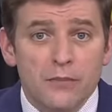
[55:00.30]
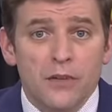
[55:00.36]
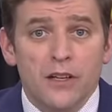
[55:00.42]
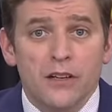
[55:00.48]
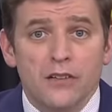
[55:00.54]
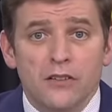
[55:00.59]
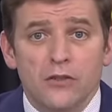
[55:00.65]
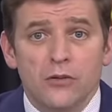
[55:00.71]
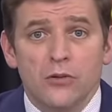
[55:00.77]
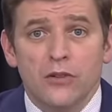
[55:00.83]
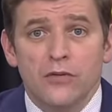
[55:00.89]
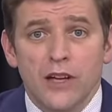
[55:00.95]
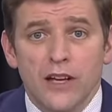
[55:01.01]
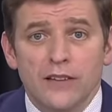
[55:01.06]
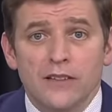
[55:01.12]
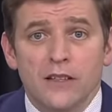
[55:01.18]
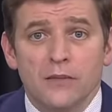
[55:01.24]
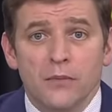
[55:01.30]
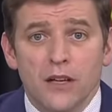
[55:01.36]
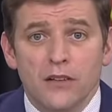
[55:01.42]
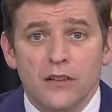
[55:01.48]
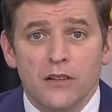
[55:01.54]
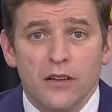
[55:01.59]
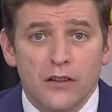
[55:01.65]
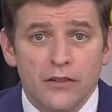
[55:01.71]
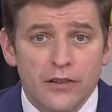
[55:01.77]
been committed to advancing
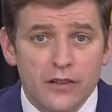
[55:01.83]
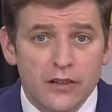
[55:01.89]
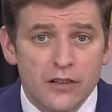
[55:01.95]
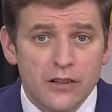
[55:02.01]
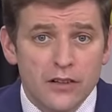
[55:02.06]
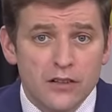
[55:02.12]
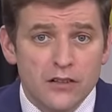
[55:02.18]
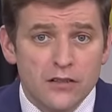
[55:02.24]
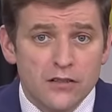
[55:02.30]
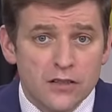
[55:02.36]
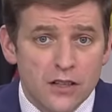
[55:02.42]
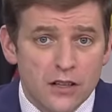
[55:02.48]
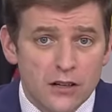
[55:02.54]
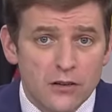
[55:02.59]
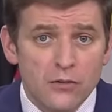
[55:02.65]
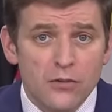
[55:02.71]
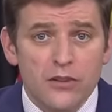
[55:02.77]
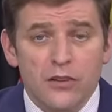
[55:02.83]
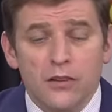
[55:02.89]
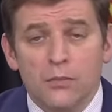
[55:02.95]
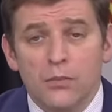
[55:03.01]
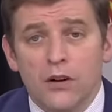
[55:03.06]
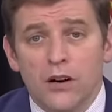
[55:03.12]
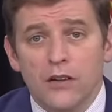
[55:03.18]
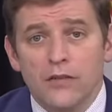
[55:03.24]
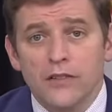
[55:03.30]
mental health and addictions care within
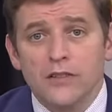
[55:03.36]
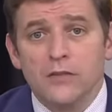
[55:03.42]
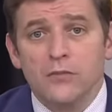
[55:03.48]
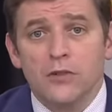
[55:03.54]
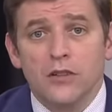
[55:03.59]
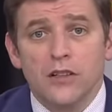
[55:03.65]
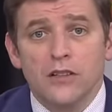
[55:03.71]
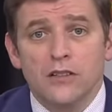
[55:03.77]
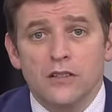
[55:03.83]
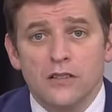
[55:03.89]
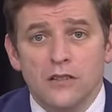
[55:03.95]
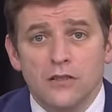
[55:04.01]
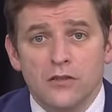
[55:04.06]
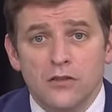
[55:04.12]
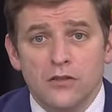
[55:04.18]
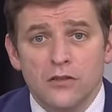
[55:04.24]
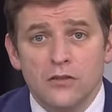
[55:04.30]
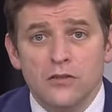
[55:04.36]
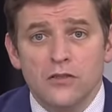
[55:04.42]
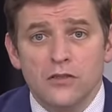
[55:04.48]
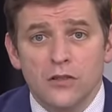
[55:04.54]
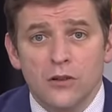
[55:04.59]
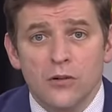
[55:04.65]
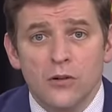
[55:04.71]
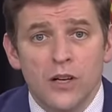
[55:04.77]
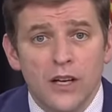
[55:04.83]
the province, and we'll continue to do
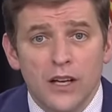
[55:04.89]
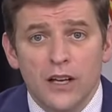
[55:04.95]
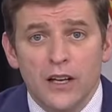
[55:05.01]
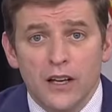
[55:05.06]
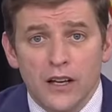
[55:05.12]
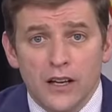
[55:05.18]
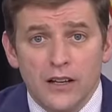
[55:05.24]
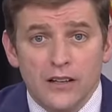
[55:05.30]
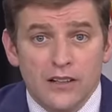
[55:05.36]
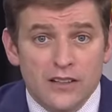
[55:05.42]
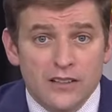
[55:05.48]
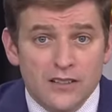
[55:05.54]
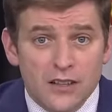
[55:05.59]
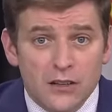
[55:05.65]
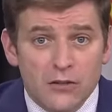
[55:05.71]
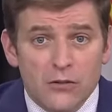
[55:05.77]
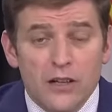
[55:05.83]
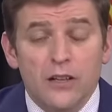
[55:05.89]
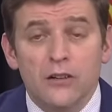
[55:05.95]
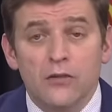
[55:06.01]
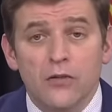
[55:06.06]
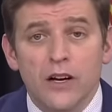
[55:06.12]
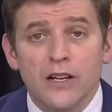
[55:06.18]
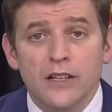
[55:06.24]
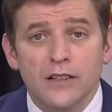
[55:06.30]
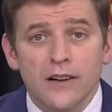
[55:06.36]
so at an
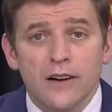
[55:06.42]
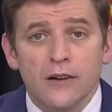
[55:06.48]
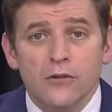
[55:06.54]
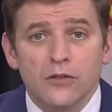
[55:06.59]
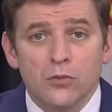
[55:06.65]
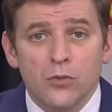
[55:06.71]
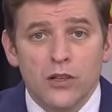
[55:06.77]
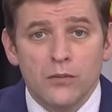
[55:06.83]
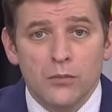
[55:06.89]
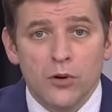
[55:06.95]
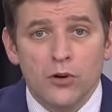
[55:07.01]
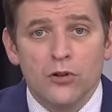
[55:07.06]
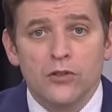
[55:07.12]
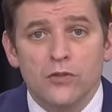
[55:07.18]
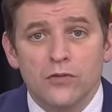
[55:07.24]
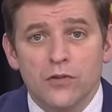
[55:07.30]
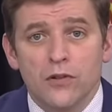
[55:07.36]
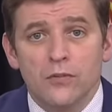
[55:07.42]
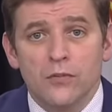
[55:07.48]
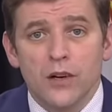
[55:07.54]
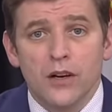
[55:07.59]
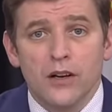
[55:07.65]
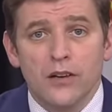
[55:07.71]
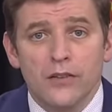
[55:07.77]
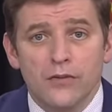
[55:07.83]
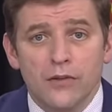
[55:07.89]
accelerated rate now as we emerge
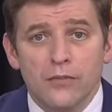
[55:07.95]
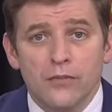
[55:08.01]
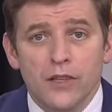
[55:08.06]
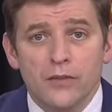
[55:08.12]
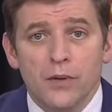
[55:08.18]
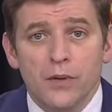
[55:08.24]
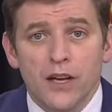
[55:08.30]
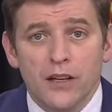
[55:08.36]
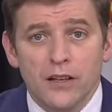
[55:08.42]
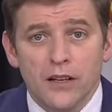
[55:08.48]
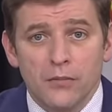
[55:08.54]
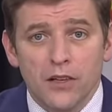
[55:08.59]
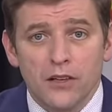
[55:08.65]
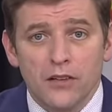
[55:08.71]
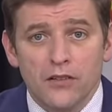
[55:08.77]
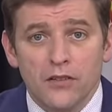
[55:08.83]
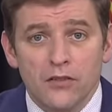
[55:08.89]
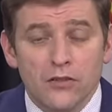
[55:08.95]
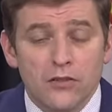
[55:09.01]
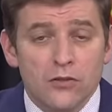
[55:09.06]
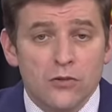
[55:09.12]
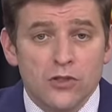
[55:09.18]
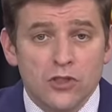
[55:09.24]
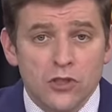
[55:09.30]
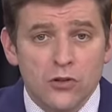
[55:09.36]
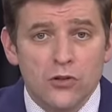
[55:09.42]
from this pandemic,
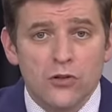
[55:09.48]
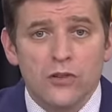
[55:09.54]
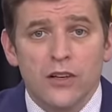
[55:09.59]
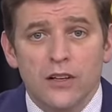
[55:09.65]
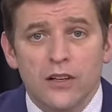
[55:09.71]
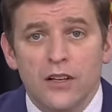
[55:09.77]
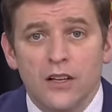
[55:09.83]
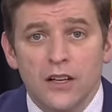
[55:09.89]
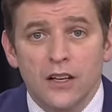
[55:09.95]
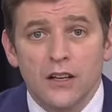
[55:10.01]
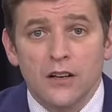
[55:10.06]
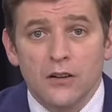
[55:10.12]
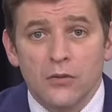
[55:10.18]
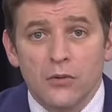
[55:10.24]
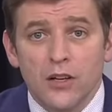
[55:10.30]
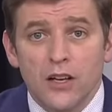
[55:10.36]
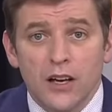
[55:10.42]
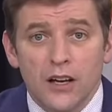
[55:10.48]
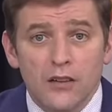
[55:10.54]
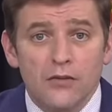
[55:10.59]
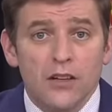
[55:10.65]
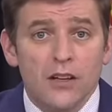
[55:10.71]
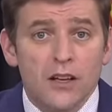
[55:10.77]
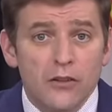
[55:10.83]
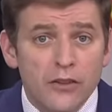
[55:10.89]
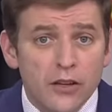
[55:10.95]
to ensure that we
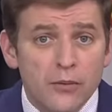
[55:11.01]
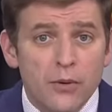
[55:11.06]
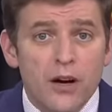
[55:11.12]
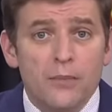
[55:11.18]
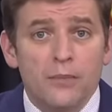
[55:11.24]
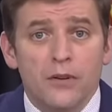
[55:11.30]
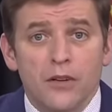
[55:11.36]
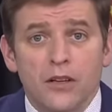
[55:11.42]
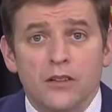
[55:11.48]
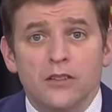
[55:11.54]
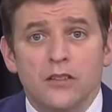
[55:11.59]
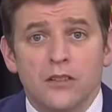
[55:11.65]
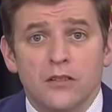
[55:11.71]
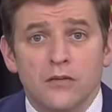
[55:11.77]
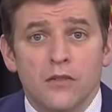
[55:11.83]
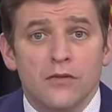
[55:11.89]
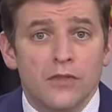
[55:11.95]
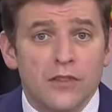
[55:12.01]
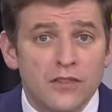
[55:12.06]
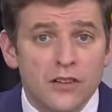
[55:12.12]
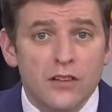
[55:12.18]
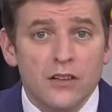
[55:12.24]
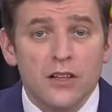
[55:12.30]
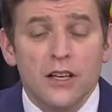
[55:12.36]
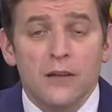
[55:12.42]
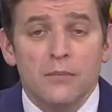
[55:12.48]
have a healthy population
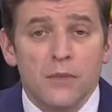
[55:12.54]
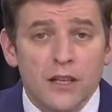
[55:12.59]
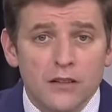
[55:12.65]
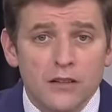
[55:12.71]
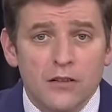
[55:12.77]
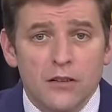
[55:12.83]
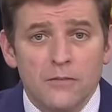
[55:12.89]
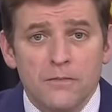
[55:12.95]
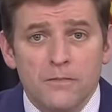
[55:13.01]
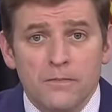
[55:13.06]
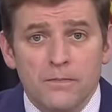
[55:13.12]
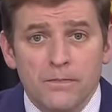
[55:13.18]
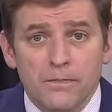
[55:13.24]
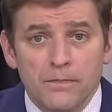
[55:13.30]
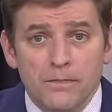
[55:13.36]
physically and mentally.